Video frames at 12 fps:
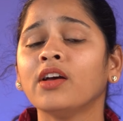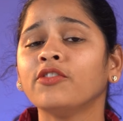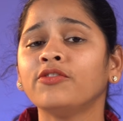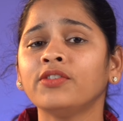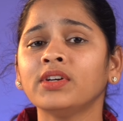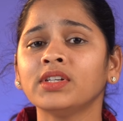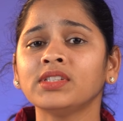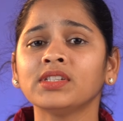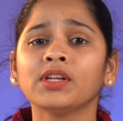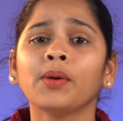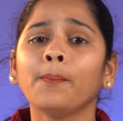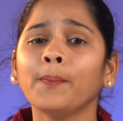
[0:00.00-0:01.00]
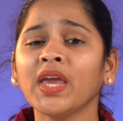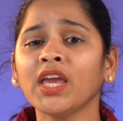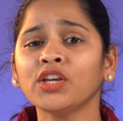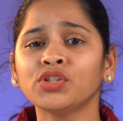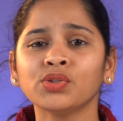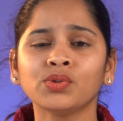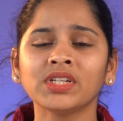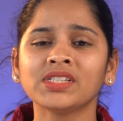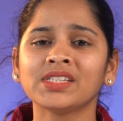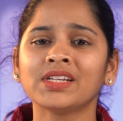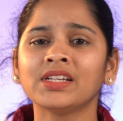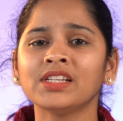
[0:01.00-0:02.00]
First, make sure it's
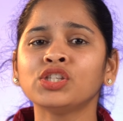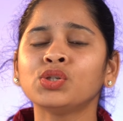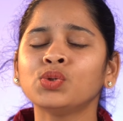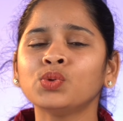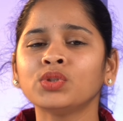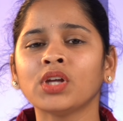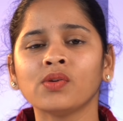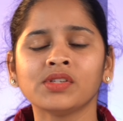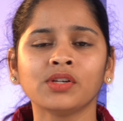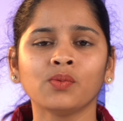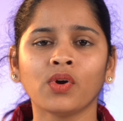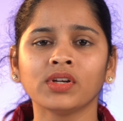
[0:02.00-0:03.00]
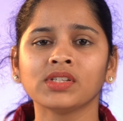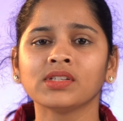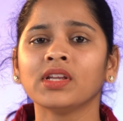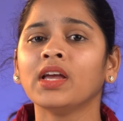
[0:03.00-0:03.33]
at least 2000 watts.